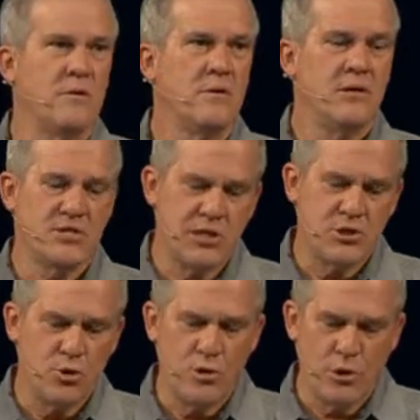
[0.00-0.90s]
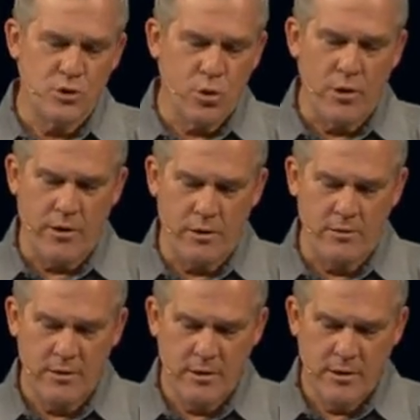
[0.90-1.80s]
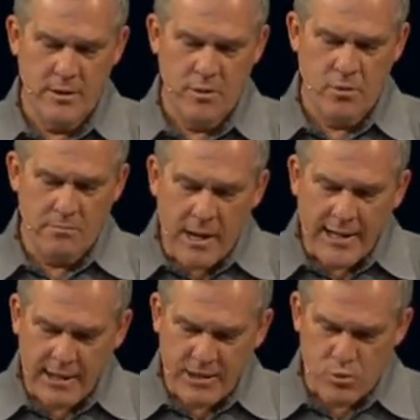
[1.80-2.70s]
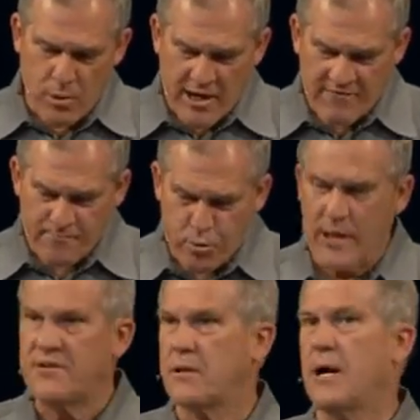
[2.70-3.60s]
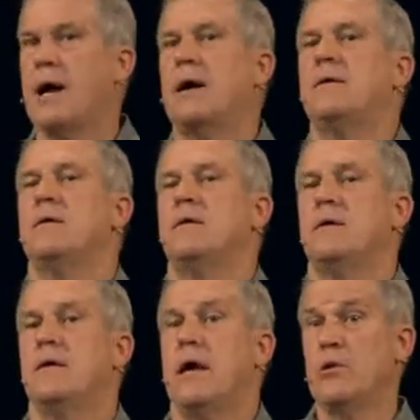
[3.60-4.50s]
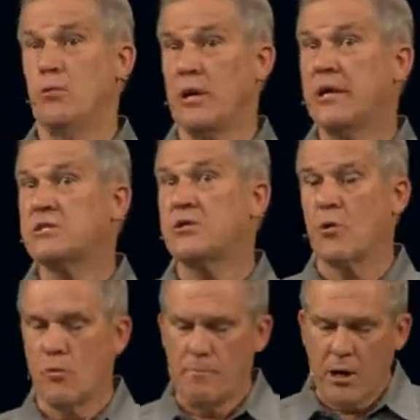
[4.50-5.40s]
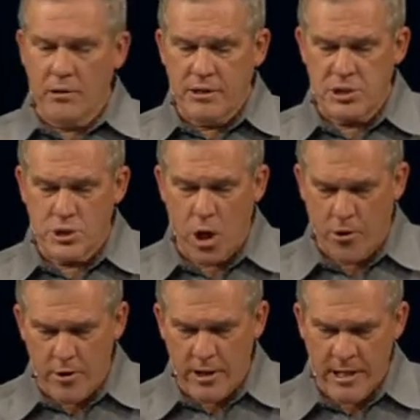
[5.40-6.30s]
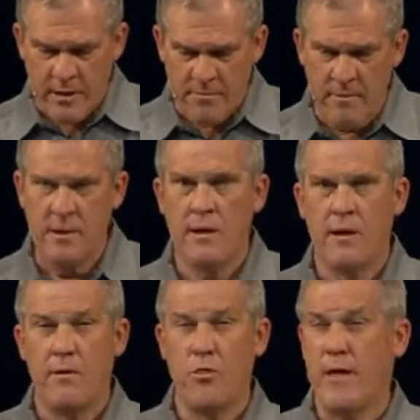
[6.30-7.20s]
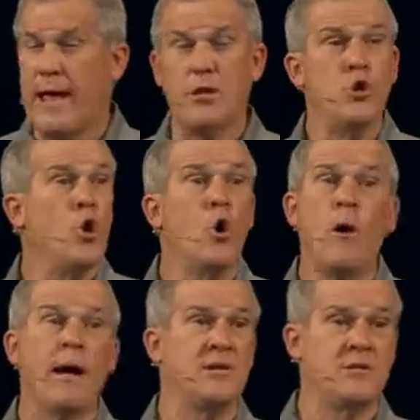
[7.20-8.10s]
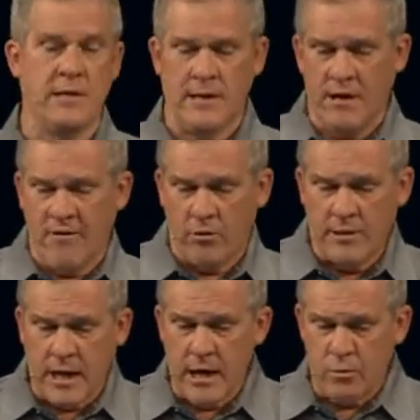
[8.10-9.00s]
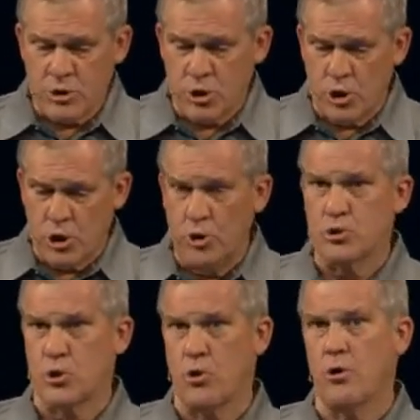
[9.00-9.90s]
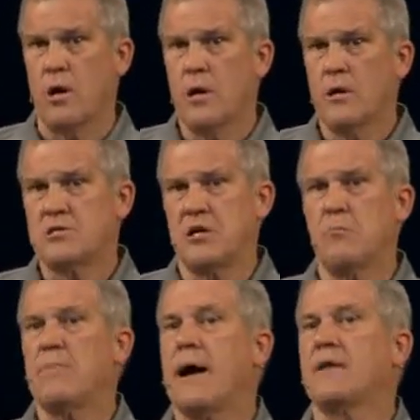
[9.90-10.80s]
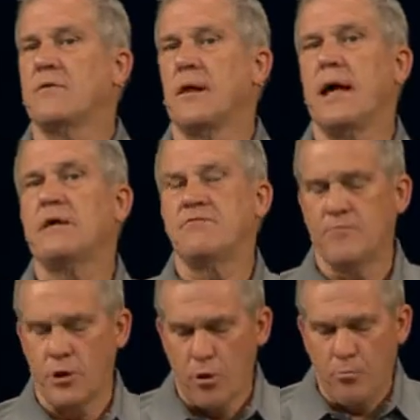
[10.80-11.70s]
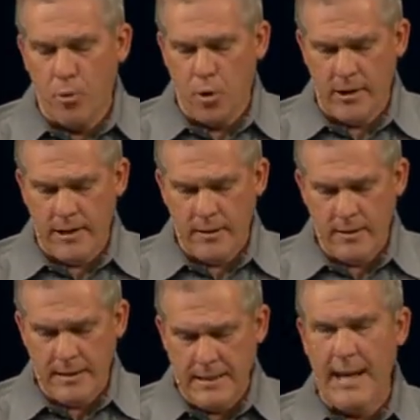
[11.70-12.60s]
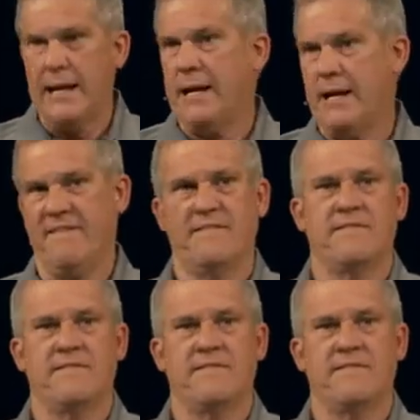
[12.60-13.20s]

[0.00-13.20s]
You see, two years earlier, when Mike and his wife prayed to God and released their rebellious daughter to him, they had no idea of how God was going to use her to impact the life of a little boy in Haiti.